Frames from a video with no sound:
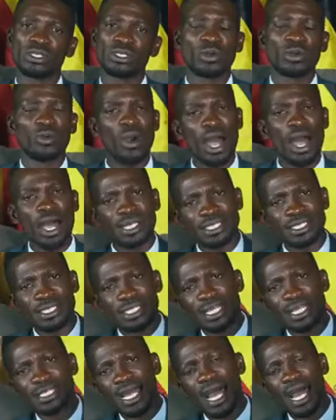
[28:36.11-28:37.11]
the words
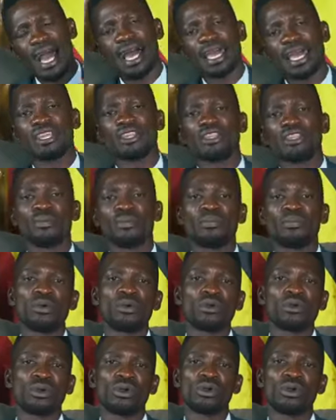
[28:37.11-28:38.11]
that are in your
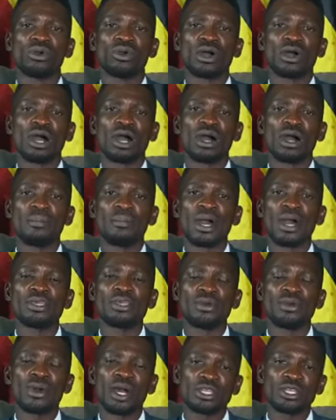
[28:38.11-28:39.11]
book by
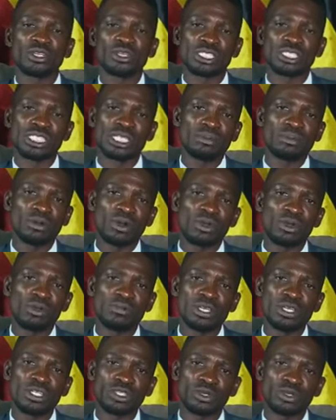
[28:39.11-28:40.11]
you and your team called
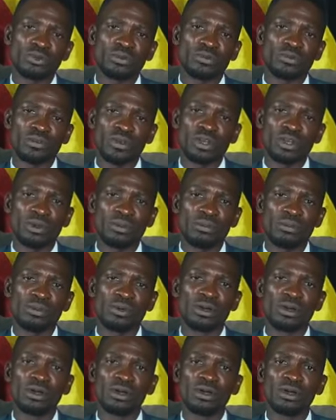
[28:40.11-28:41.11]
Mission to Freedom,
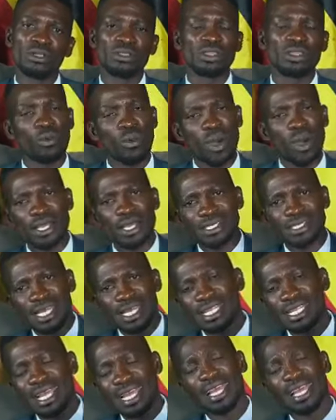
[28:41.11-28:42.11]
the words
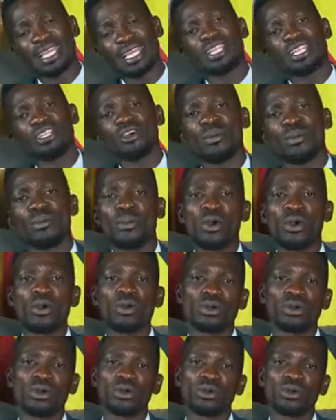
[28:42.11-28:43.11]
that are in your
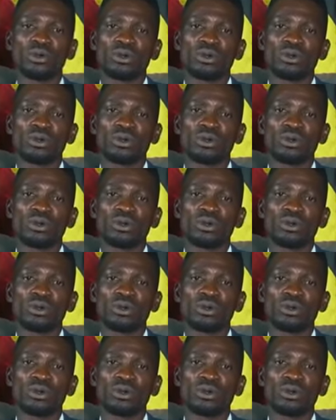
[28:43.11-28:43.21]
book